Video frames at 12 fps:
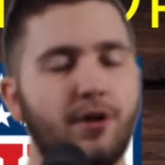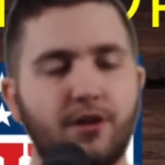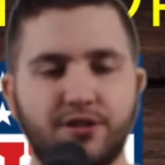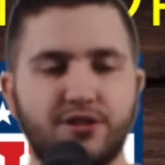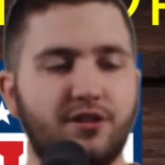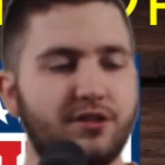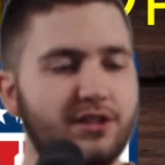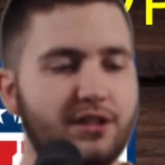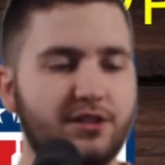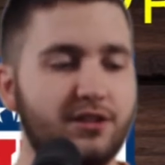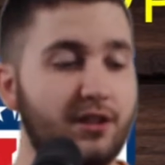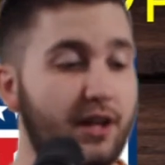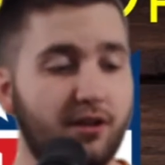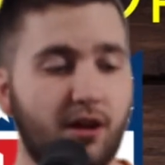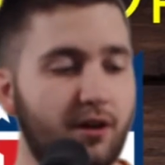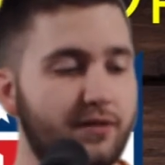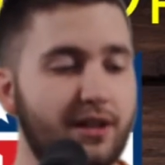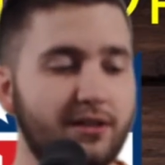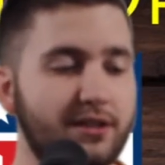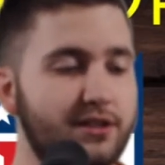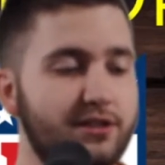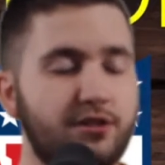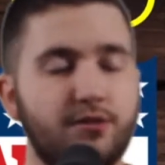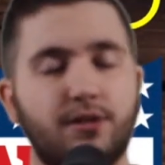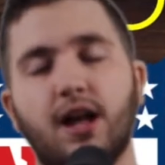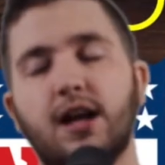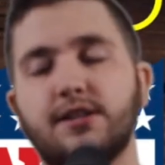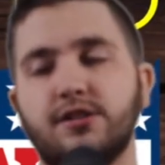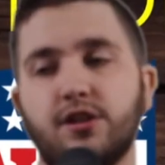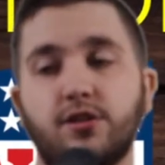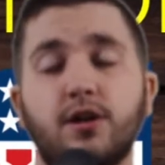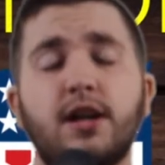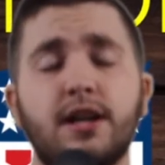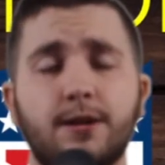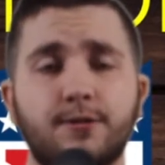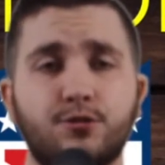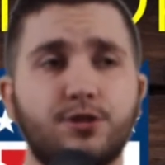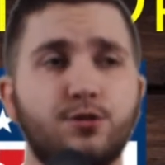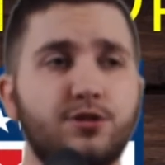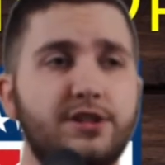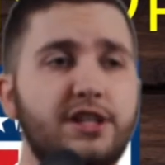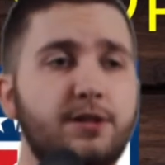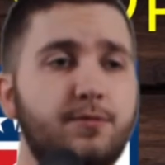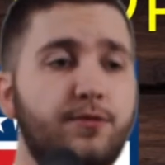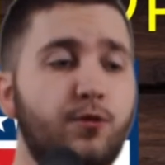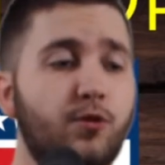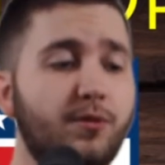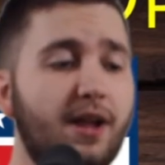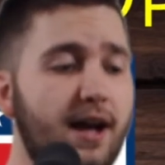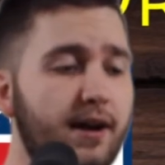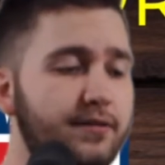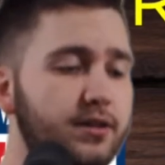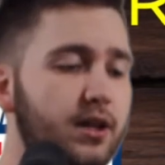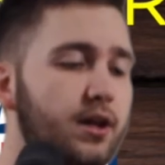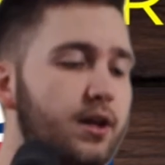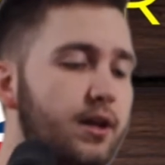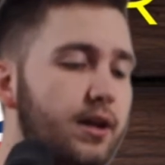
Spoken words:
it. But all the songs I love and I listen to a lot. So it was really cool seeing him perform live.